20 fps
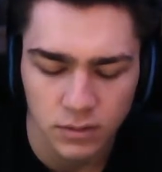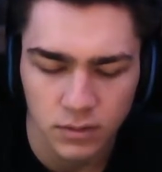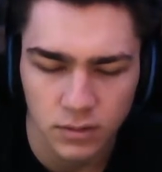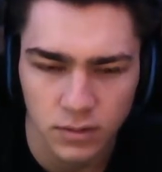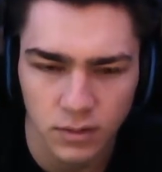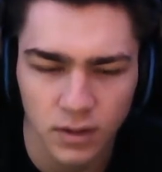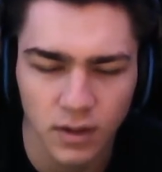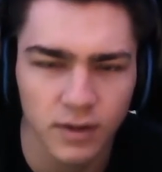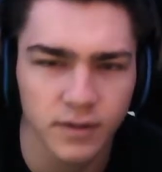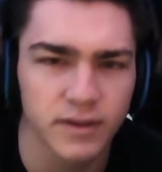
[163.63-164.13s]

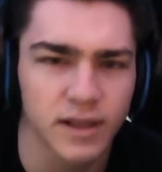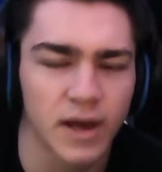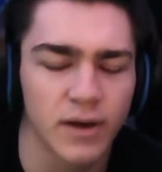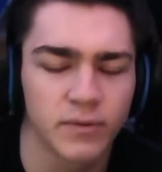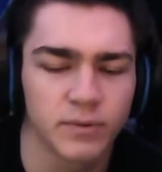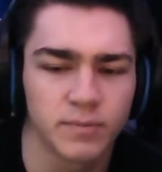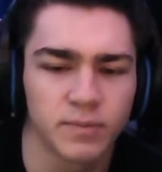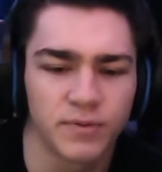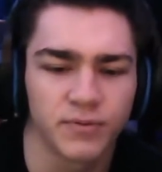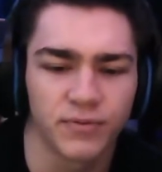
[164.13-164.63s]
That
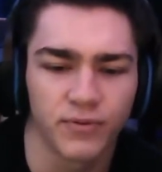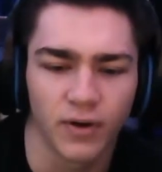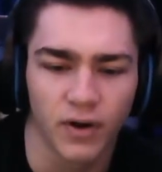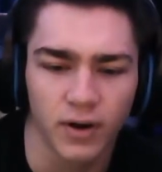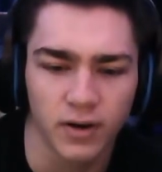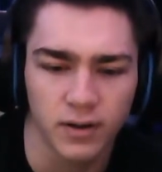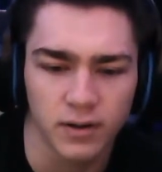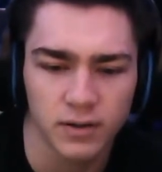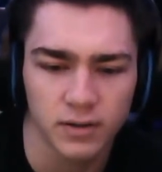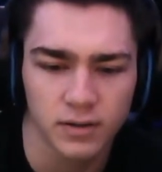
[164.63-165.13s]
would be
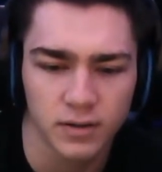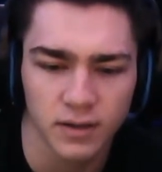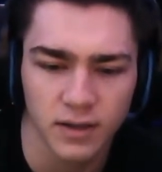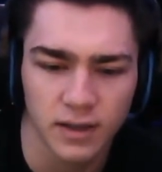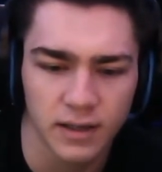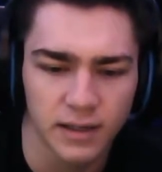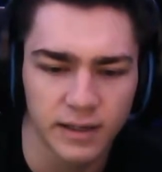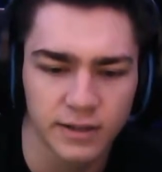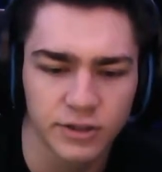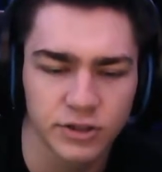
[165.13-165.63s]
fucked.
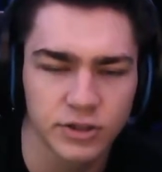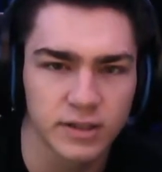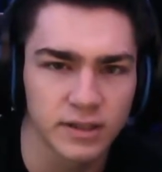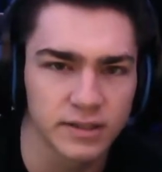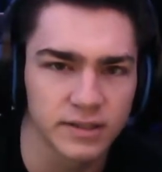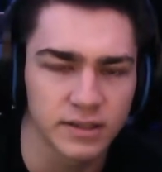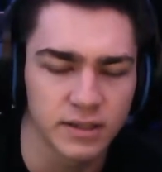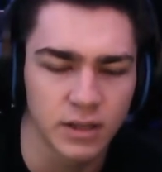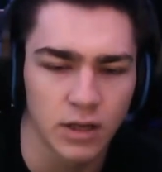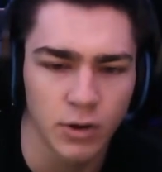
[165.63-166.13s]
And he just
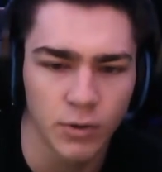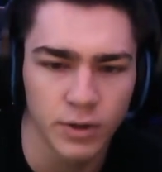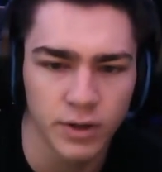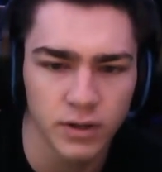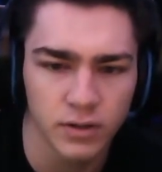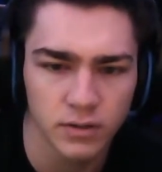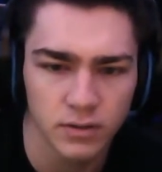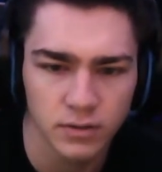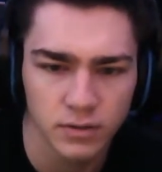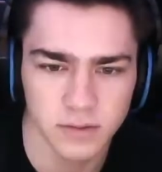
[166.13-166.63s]
doesn't know it.
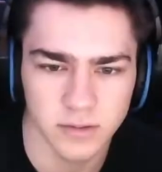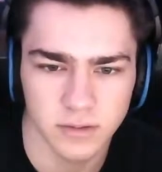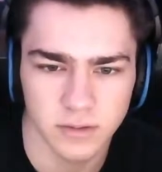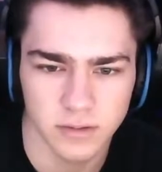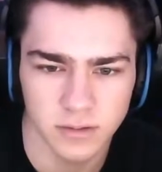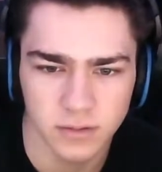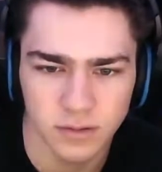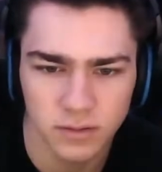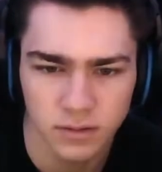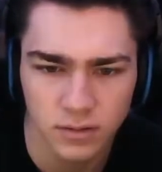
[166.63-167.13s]

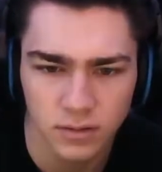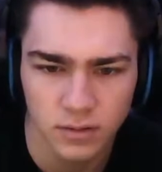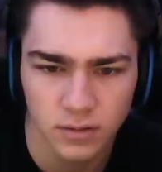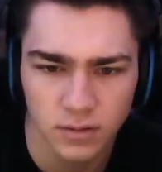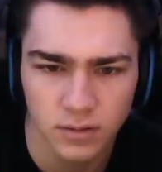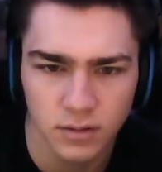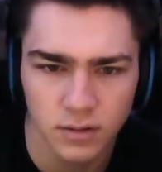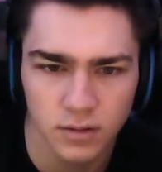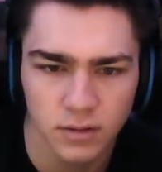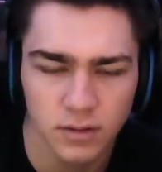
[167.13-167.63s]

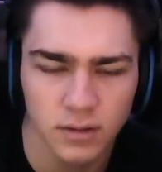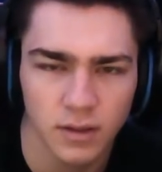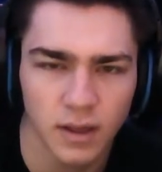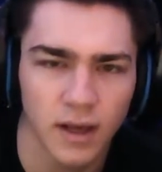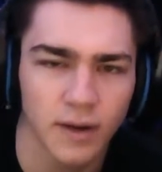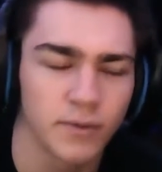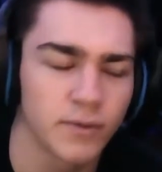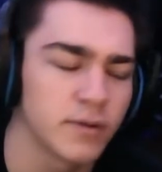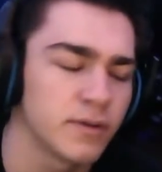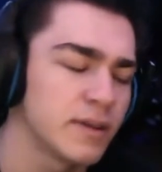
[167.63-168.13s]

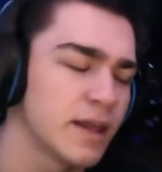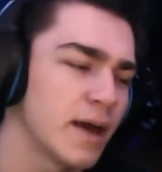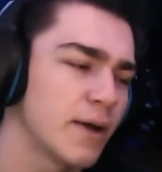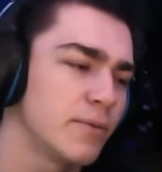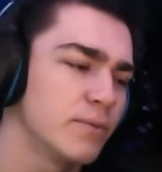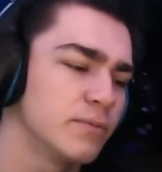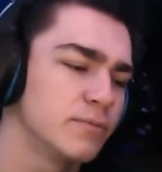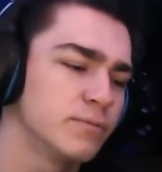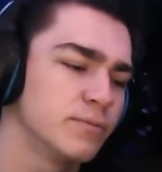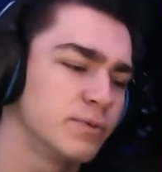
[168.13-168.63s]

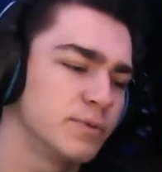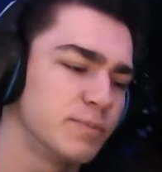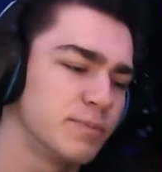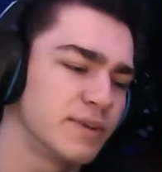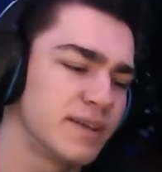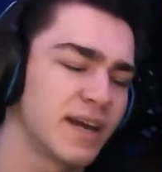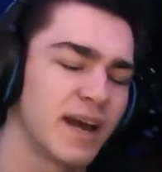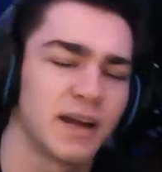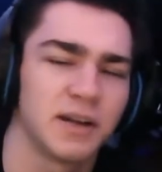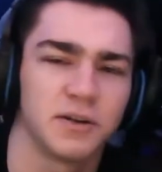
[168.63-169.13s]
That would be
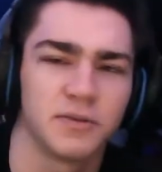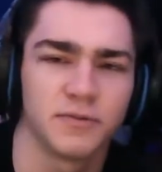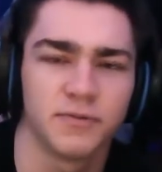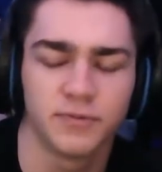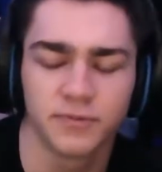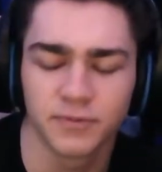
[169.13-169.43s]
kind of...